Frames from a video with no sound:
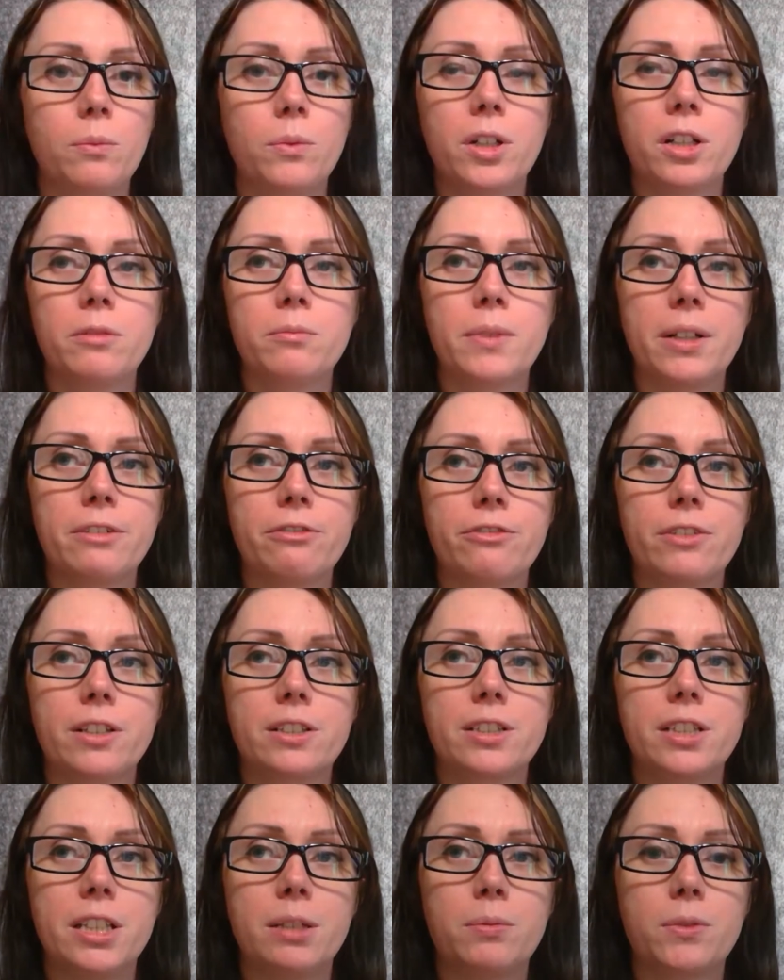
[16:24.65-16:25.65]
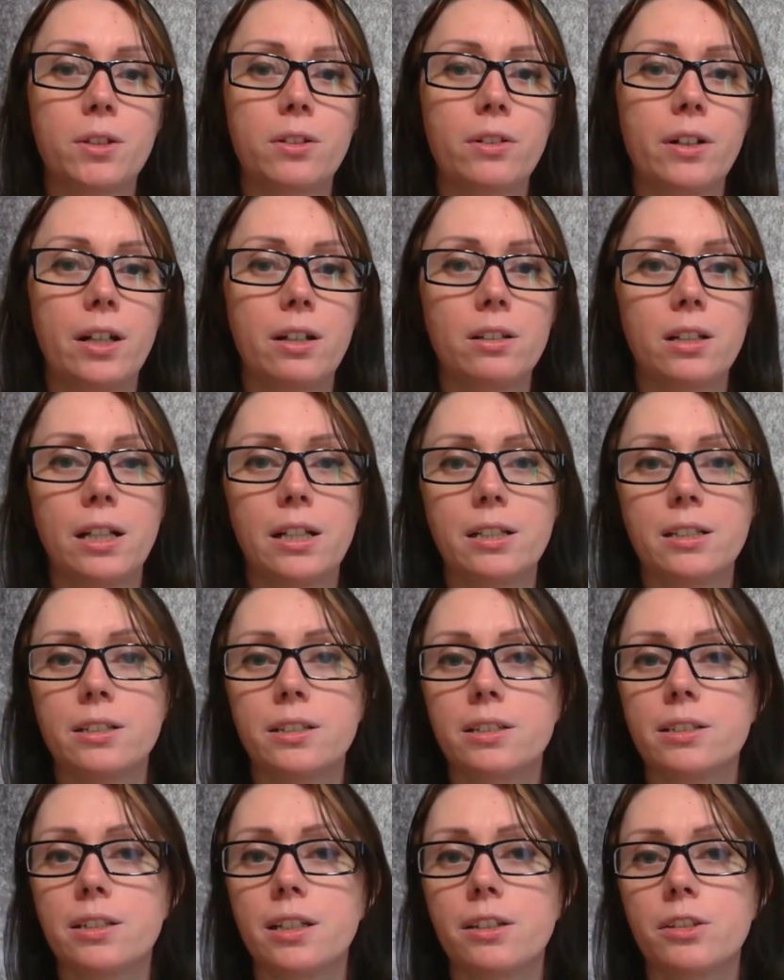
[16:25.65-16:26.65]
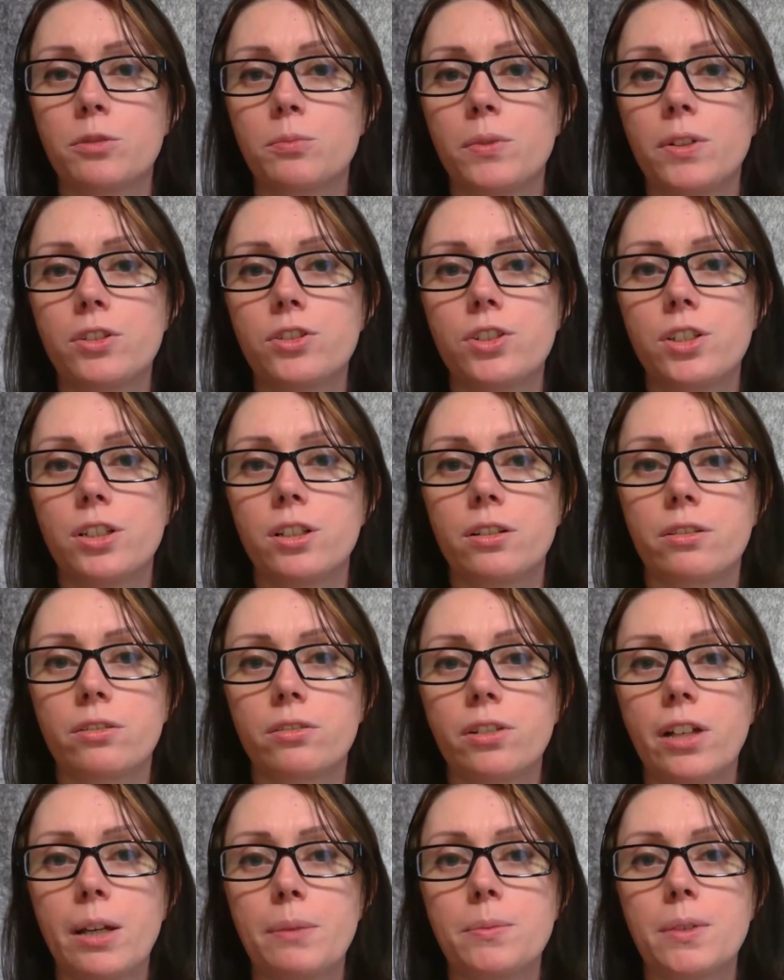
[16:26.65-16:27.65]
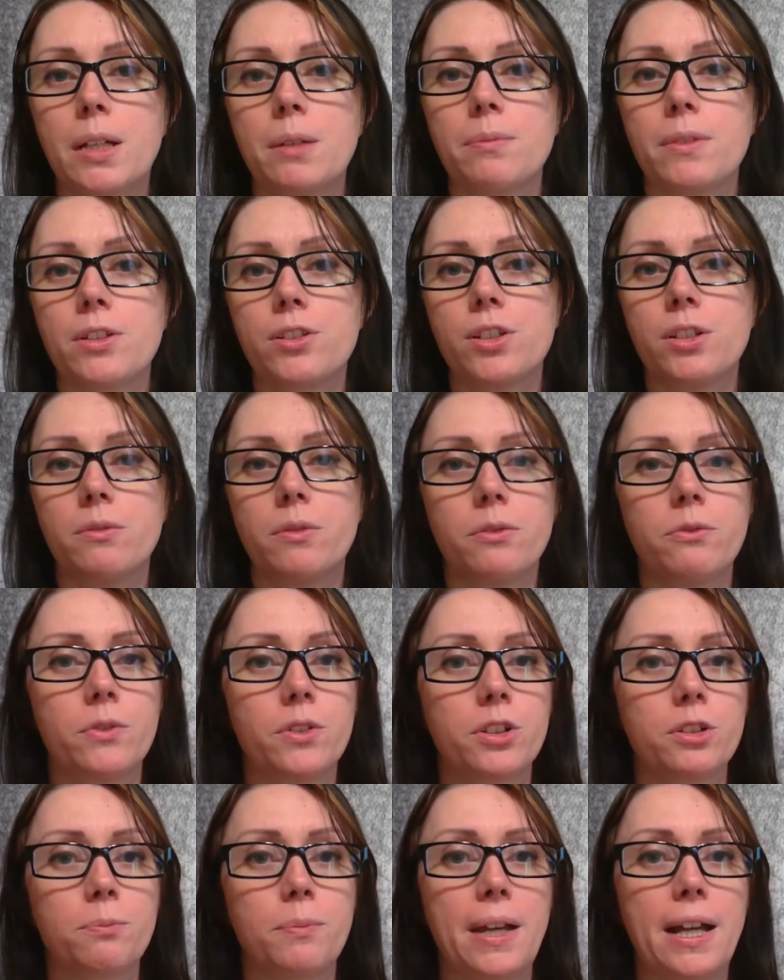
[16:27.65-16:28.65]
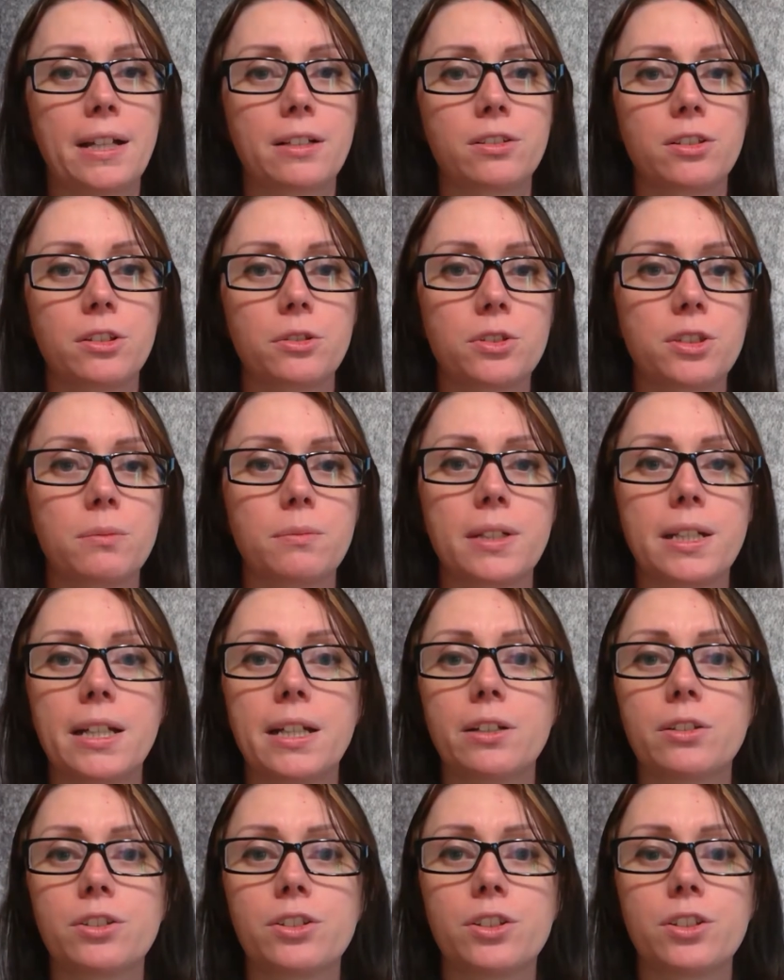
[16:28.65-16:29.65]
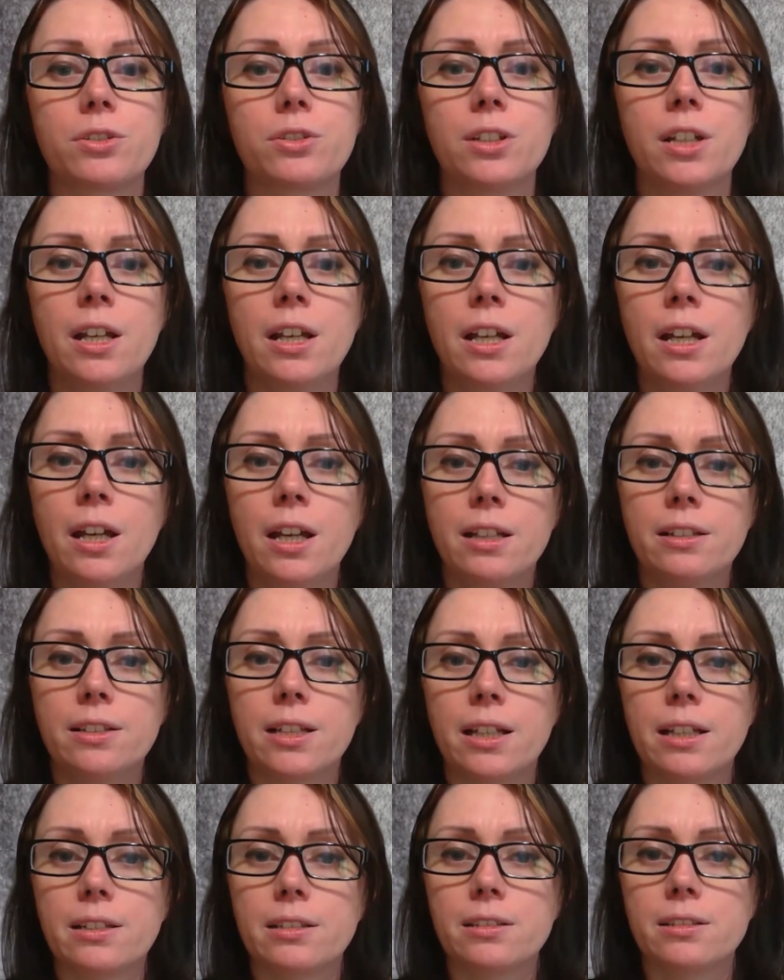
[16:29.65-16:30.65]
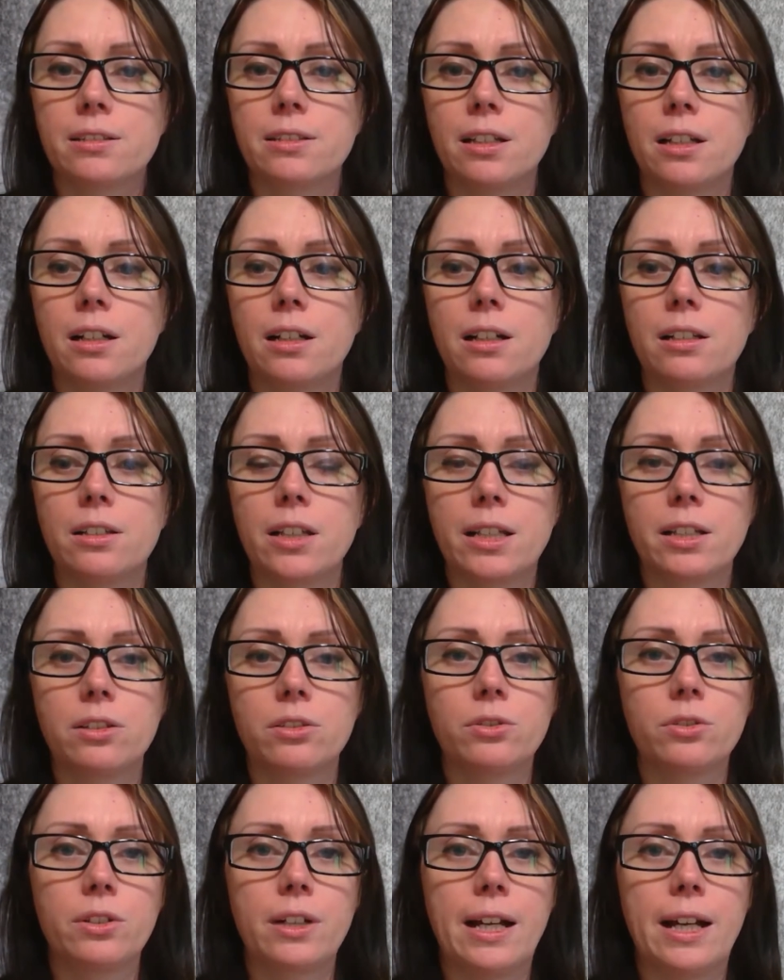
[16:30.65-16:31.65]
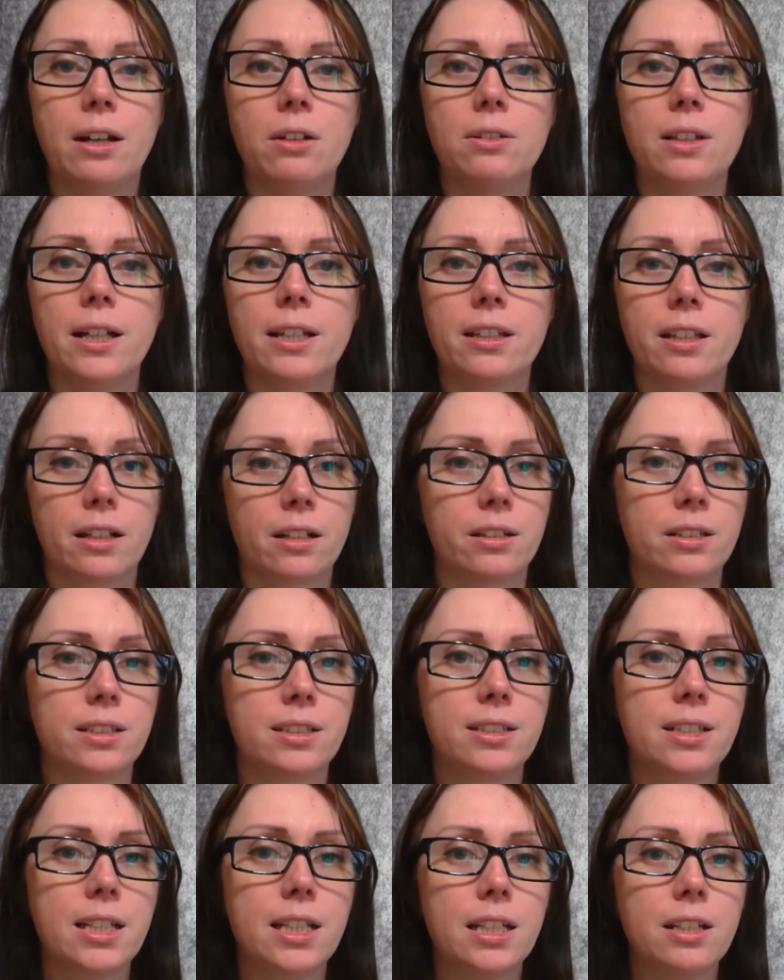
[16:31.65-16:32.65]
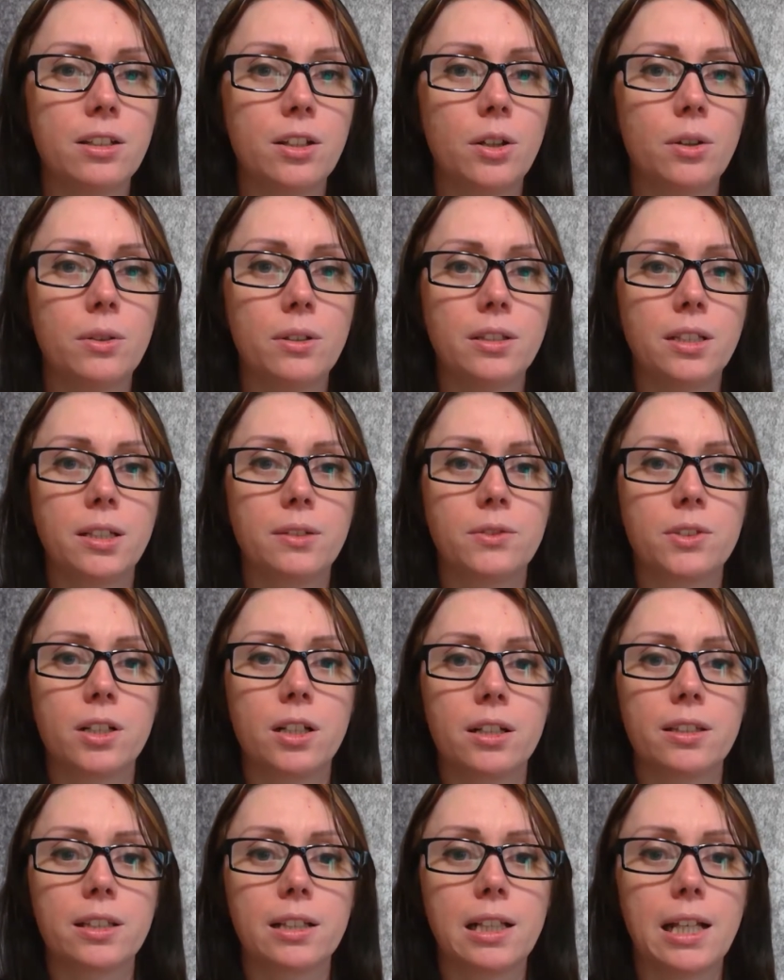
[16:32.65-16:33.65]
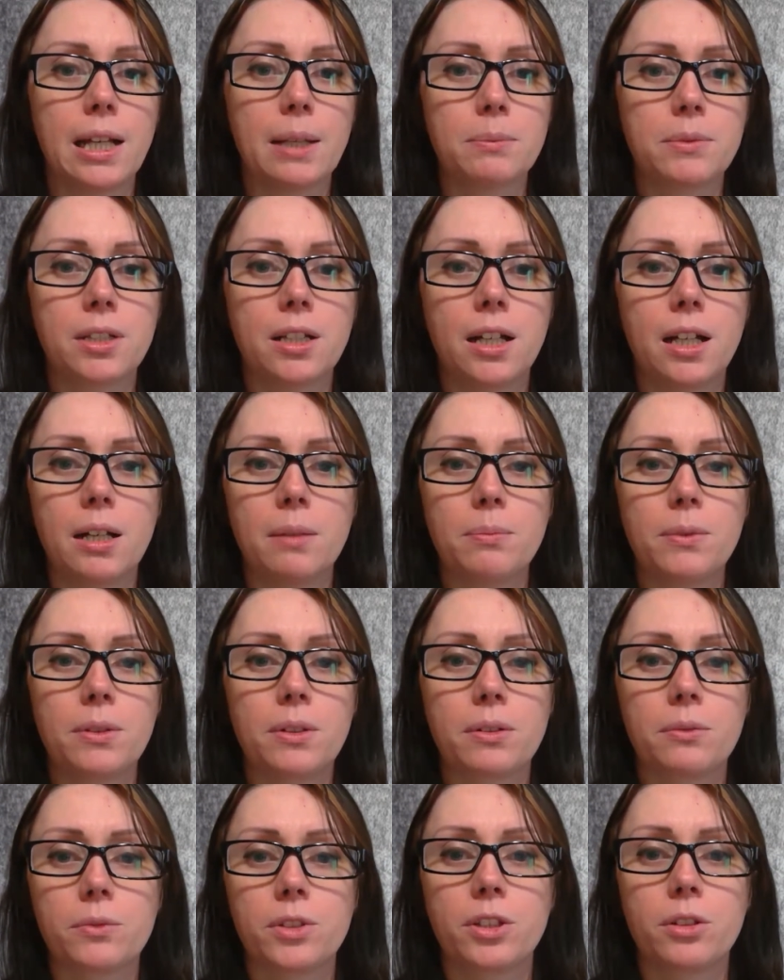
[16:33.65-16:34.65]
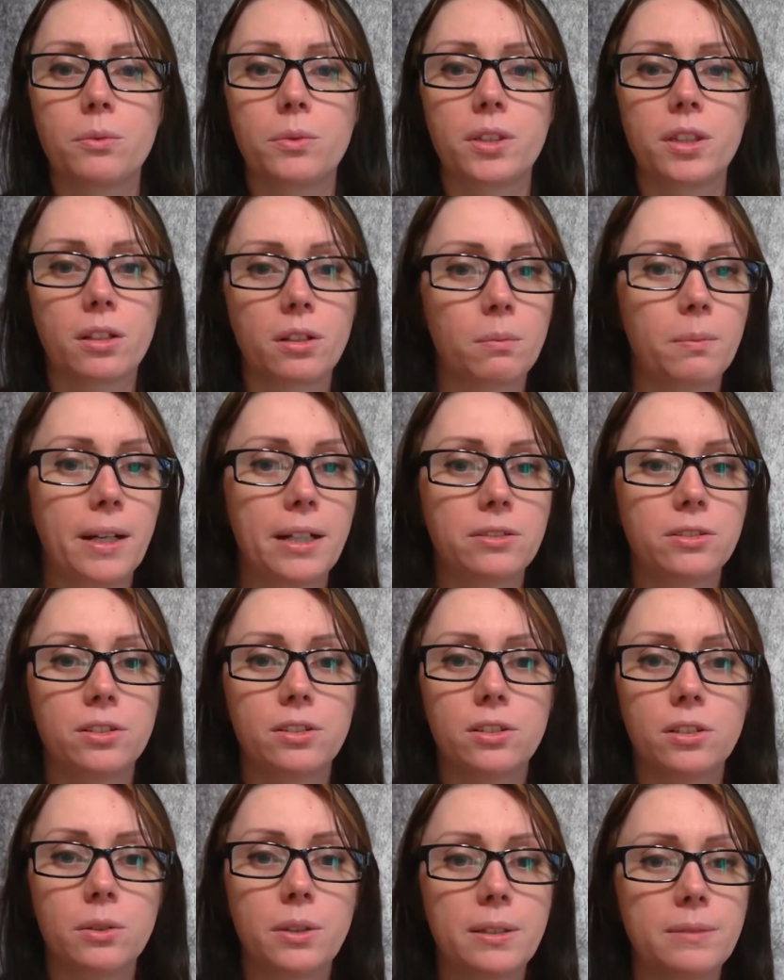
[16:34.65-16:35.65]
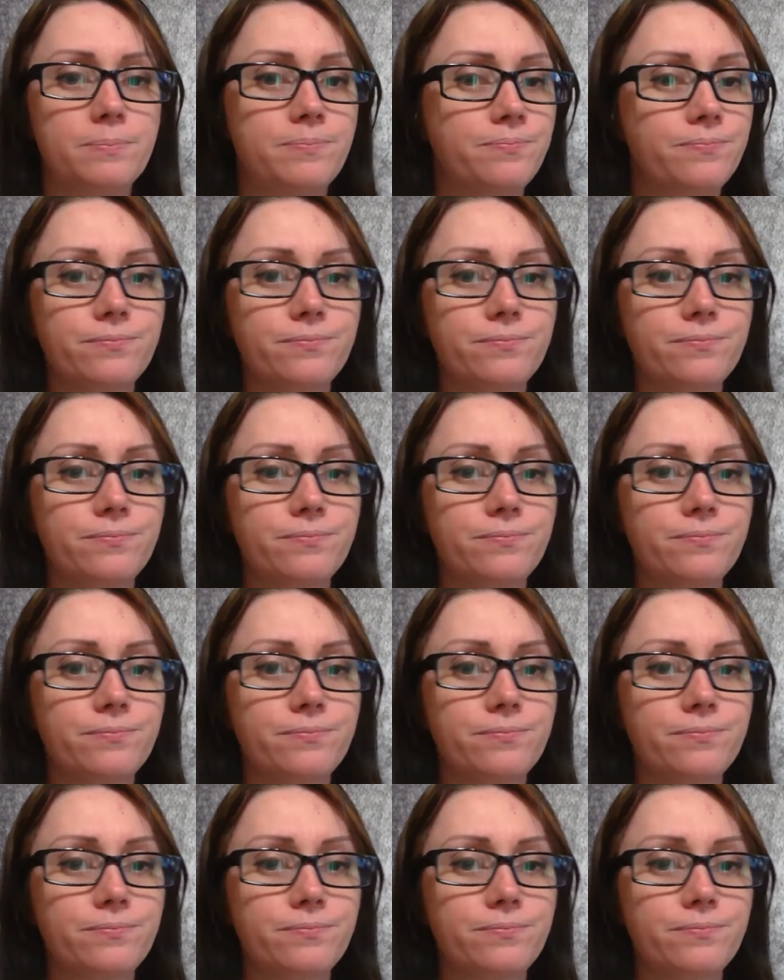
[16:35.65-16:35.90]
One of my friends keeps her outline in an Excel spreadsheet on her laptop that she refers back to. Somebody else just does like a little outline like on a sticky note and leaves it on the laptop, you know, when they're about to do it.